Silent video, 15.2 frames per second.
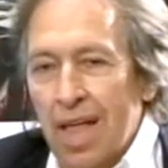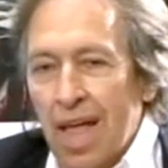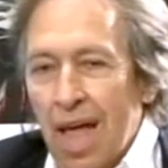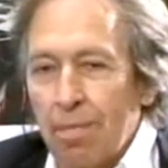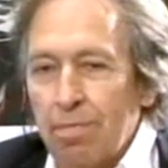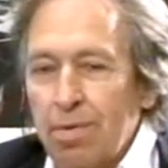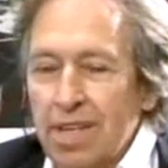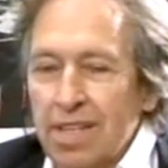
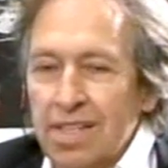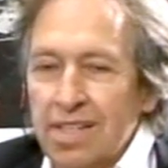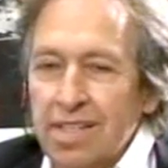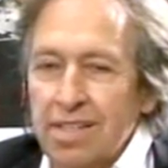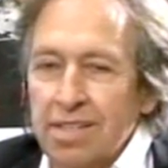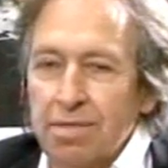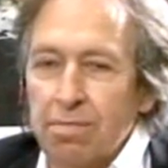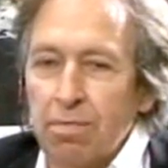happiness
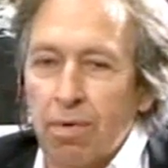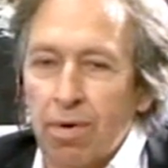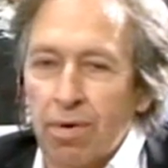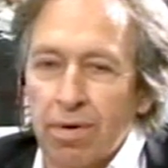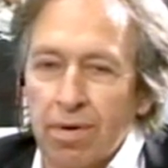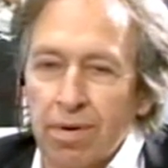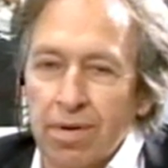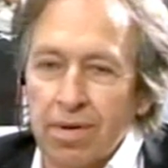is
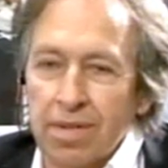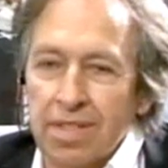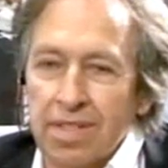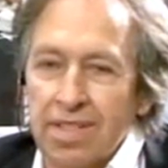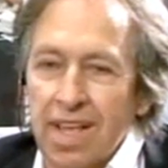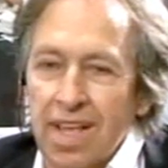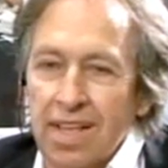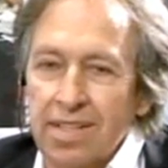more
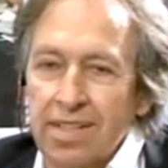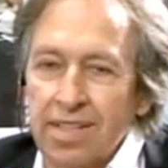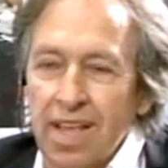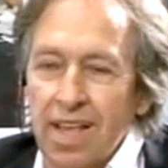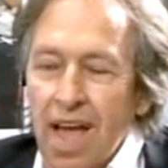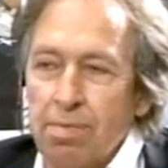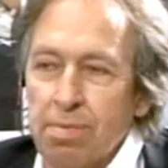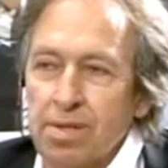than the
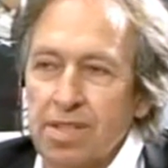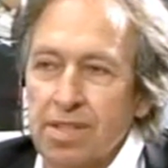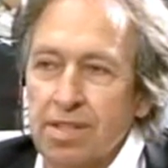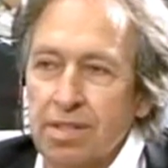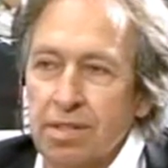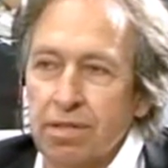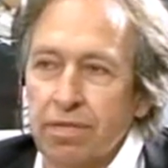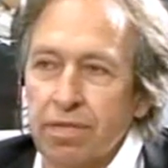absence
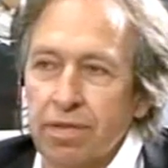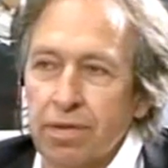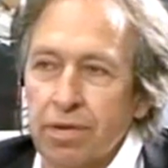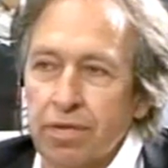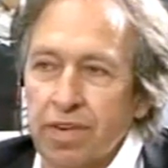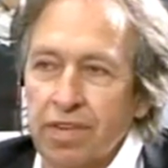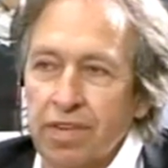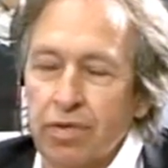of
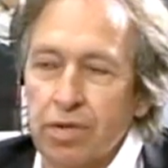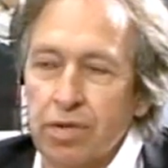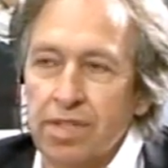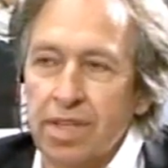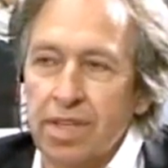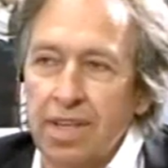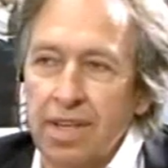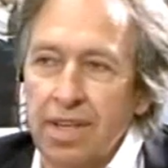
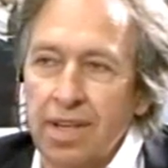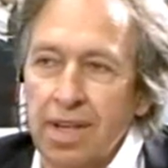adversity.